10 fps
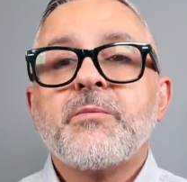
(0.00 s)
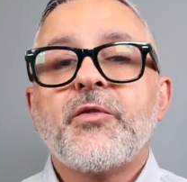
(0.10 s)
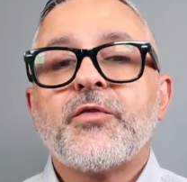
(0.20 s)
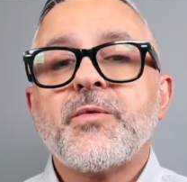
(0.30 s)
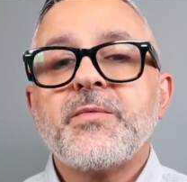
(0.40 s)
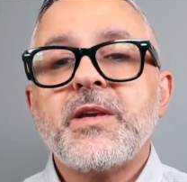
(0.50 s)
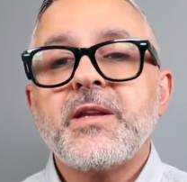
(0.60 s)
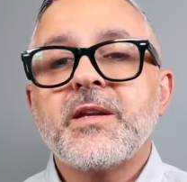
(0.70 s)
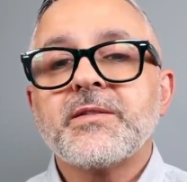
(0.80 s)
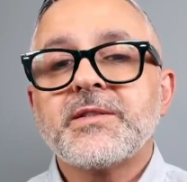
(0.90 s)
But for
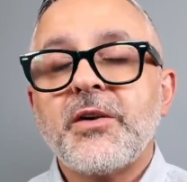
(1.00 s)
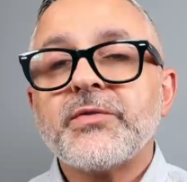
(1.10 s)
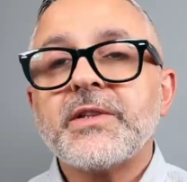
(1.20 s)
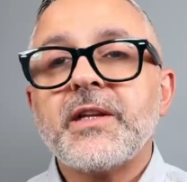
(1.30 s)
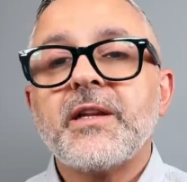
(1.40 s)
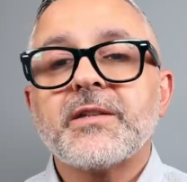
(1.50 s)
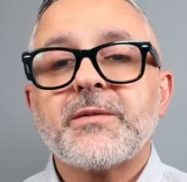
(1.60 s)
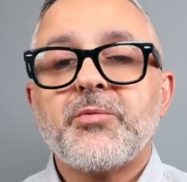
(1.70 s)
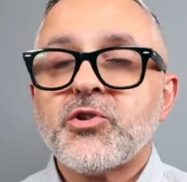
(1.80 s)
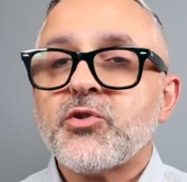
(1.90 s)
me, there's definitely lots
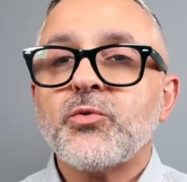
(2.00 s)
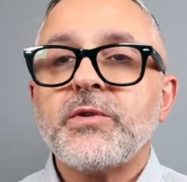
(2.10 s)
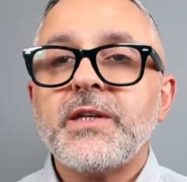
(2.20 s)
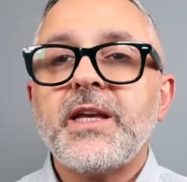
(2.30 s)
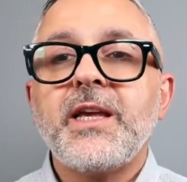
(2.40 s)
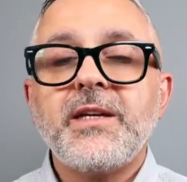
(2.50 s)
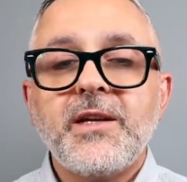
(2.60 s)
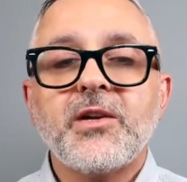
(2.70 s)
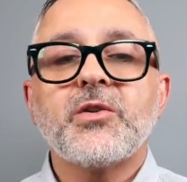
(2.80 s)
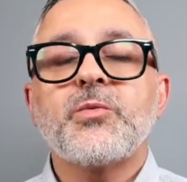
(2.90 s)
of patchouli,
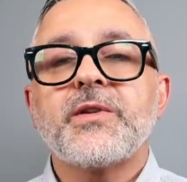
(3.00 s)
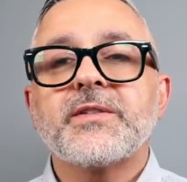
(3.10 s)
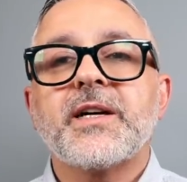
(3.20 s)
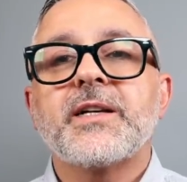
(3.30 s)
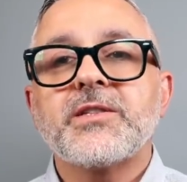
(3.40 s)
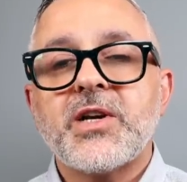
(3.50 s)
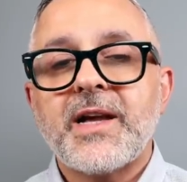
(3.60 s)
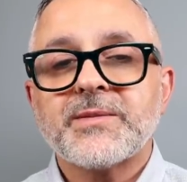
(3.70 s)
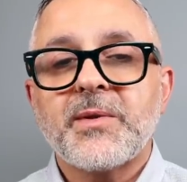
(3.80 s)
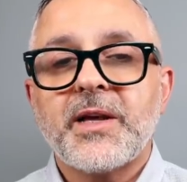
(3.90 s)
hedione with its kind of
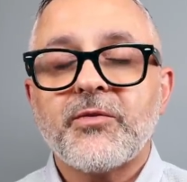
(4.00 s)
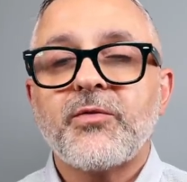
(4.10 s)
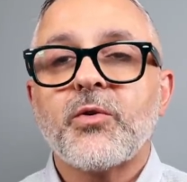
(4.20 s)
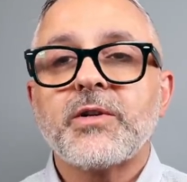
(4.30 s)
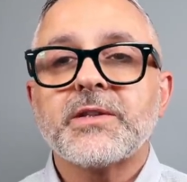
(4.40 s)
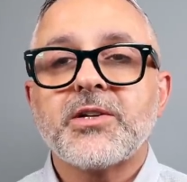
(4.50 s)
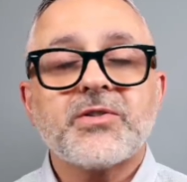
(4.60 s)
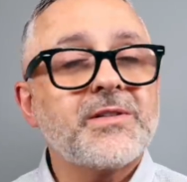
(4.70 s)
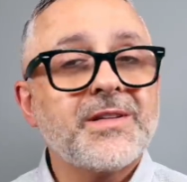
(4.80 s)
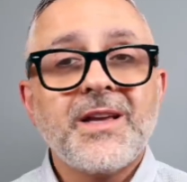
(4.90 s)
jasmine-like floral
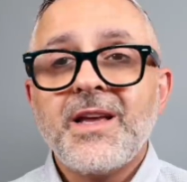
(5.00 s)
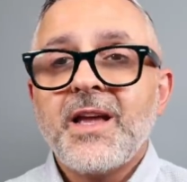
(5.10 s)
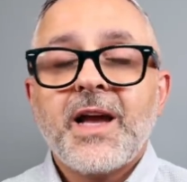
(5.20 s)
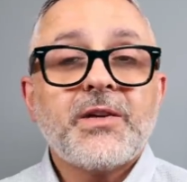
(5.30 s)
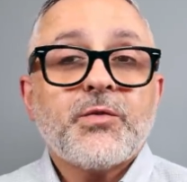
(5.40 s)
touches, and